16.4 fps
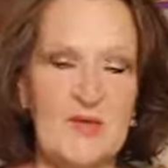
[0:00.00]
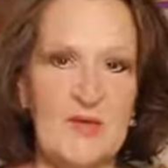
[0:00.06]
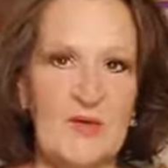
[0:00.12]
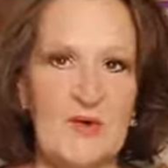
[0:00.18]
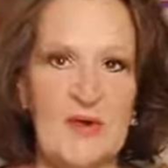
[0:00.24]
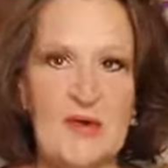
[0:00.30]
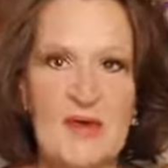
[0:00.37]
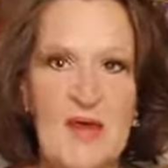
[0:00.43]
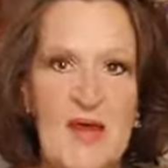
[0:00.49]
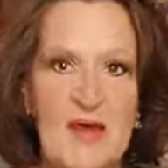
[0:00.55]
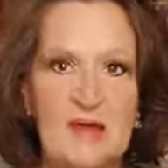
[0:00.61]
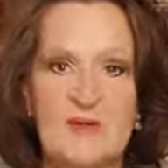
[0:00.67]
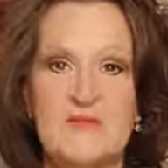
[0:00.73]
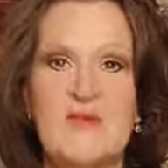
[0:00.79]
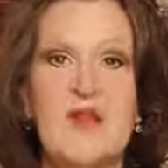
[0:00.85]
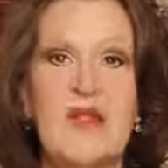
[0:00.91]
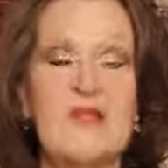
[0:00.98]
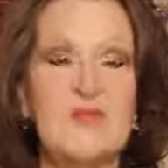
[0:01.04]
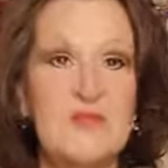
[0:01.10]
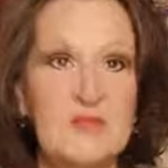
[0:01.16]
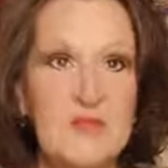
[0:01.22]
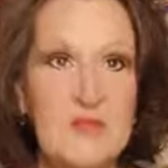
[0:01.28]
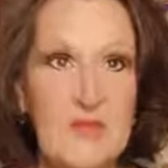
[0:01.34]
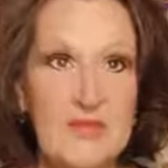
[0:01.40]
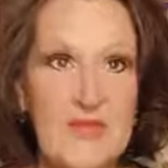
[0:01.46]
Or I don't have an answer
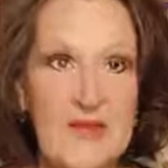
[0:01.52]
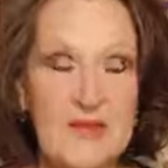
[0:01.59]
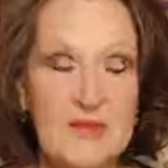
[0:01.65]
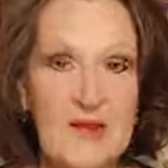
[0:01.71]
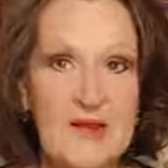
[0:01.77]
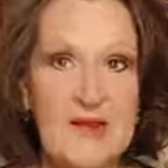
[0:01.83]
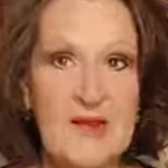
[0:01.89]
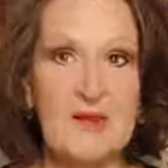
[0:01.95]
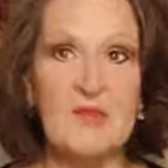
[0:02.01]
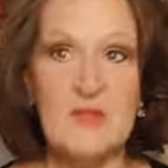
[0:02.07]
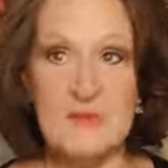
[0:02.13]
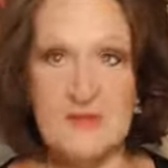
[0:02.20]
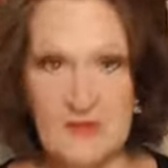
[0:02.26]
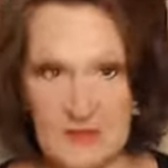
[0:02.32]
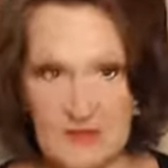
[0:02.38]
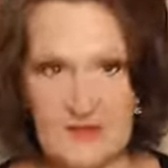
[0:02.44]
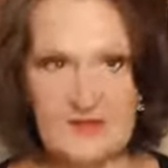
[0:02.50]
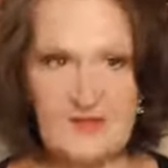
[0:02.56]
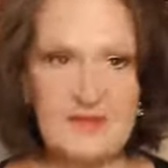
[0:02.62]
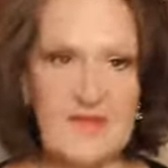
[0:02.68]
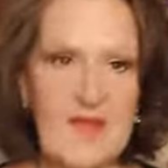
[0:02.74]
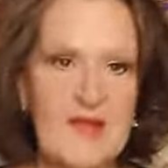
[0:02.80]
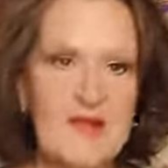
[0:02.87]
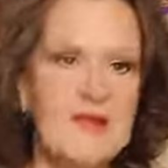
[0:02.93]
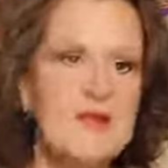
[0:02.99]
for you on that right now, let me look into
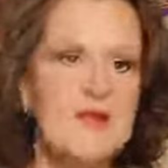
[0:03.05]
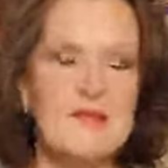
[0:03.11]
that.